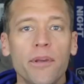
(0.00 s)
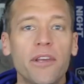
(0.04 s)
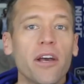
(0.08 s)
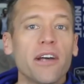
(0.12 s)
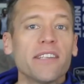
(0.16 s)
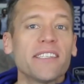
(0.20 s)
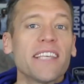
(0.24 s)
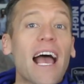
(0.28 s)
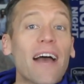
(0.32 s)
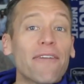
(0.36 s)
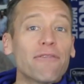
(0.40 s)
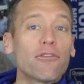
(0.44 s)

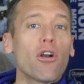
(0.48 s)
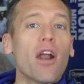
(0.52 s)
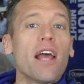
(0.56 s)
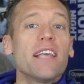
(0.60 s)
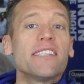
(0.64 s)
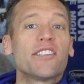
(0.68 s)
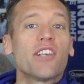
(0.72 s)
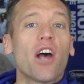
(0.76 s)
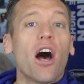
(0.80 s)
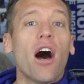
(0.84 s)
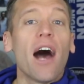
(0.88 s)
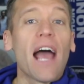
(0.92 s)
Because after
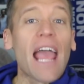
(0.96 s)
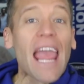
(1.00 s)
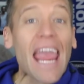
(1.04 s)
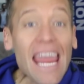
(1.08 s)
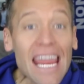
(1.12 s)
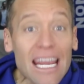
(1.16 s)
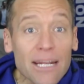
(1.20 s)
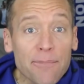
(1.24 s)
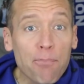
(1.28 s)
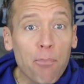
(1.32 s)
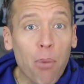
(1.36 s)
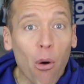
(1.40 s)
I saw
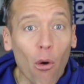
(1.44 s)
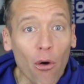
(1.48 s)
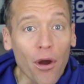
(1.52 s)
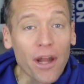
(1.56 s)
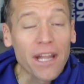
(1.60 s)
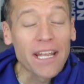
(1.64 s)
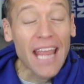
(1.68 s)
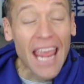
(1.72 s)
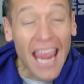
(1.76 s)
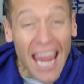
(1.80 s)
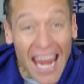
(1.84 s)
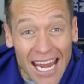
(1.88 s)

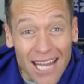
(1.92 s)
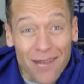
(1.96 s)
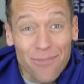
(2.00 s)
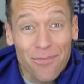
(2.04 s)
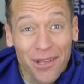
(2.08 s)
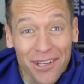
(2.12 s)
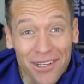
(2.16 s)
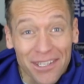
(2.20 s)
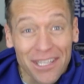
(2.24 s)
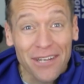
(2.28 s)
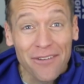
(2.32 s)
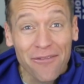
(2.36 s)
8.8
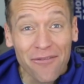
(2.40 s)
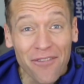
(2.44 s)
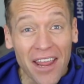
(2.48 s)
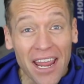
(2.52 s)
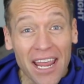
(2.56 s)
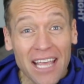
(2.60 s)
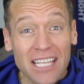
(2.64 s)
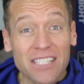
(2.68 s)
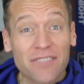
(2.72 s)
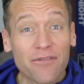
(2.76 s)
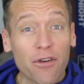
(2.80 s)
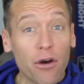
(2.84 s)
million
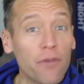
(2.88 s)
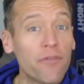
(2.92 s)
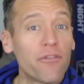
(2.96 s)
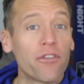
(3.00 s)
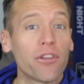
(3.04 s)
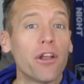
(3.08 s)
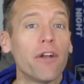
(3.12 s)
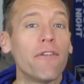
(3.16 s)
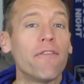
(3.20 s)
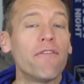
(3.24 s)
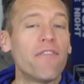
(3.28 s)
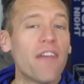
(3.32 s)
fans vote
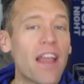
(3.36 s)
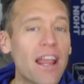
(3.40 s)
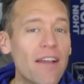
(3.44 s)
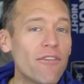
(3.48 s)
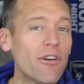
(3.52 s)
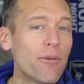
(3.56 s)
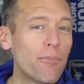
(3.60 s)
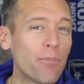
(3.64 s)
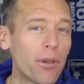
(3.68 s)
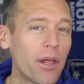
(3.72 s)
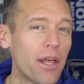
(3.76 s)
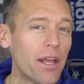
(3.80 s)
for their
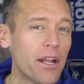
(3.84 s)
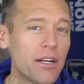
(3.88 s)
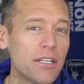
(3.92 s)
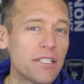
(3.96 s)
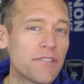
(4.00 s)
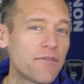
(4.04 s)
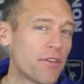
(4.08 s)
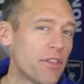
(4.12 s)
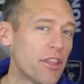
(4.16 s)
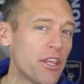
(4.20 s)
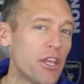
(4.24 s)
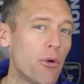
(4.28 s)
favorite
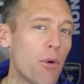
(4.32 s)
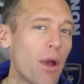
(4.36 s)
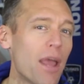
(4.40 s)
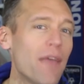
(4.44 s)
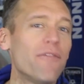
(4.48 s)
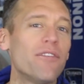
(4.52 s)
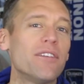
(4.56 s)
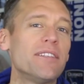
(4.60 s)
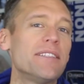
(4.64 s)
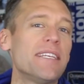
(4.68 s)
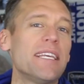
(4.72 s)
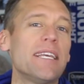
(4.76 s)
players for the
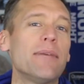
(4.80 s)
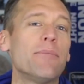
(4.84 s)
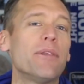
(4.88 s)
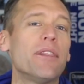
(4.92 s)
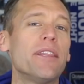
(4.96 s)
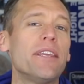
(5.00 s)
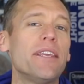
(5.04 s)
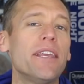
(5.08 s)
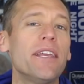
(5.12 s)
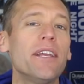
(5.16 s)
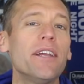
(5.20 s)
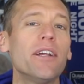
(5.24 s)
UEFA Team
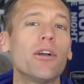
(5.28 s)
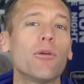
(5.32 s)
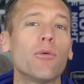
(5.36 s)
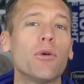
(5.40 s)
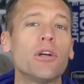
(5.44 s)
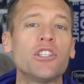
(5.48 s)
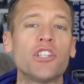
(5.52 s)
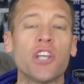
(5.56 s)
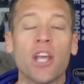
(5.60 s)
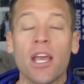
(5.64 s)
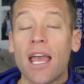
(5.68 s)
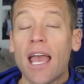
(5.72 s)
of the Year,
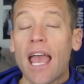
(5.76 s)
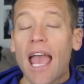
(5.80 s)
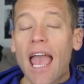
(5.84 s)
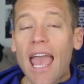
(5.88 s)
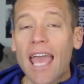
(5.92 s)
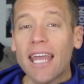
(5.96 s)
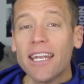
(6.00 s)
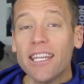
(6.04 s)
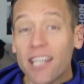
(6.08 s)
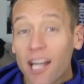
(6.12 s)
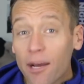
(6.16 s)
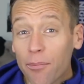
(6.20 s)
which
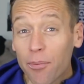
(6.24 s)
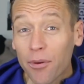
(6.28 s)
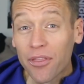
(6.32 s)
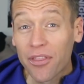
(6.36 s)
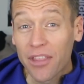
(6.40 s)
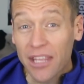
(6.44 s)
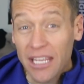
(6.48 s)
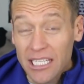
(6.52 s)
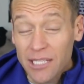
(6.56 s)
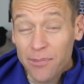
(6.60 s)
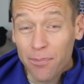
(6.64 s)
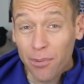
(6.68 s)
ended up
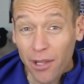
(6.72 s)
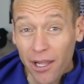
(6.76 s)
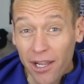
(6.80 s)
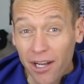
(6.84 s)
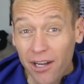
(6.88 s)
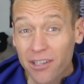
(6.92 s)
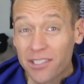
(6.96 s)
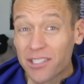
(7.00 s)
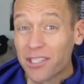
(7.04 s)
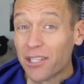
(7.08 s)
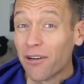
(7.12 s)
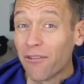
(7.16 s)
with these
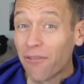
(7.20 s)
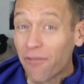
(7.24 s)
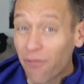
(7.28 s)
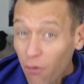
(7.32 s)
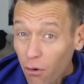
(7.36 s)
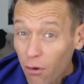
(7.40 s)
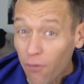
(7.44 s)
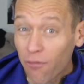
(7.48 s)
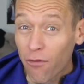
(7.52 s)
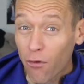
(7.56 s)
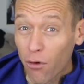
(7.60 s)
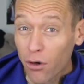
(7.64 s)
players in a
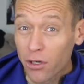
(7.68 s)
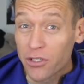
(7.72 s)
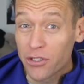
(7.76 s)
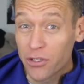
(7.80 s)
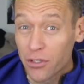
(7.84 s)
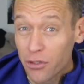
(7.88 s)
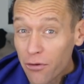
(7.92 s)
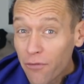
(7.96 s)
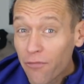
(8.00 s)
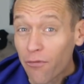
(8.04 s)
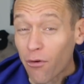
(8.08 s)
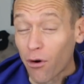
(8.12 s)
4-4-2